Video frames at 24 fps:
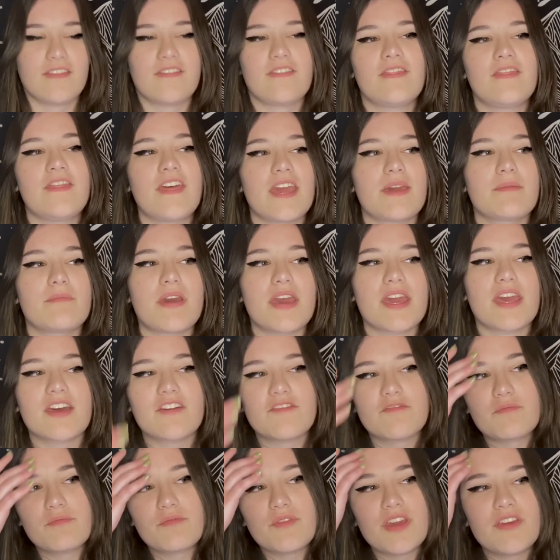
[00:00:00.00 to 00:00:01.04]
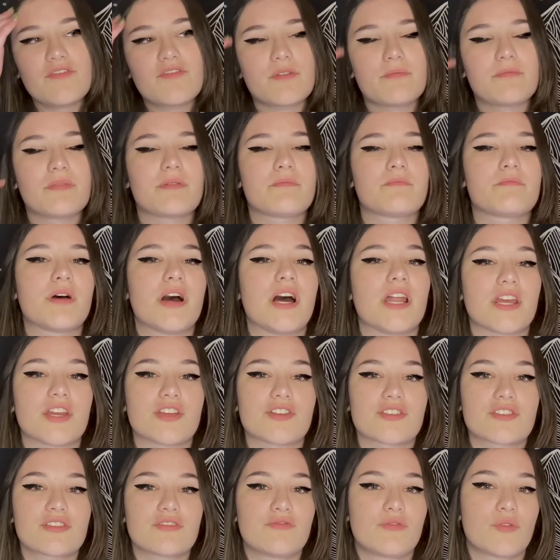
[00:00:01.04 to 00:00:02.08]
They may have even been
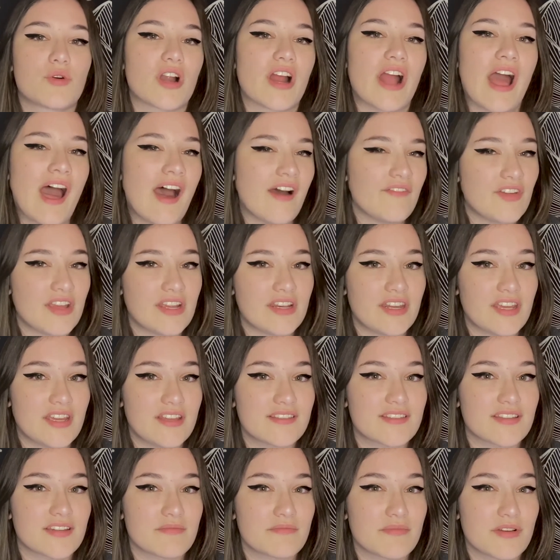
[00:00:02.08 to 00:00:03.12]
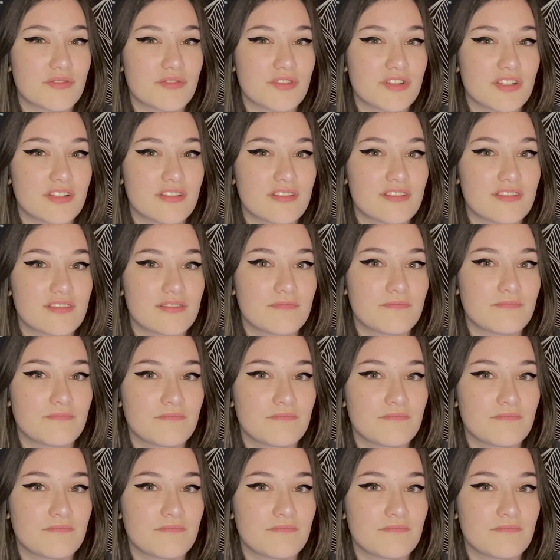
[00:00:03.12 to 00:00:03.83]
punished for having needs and emotions.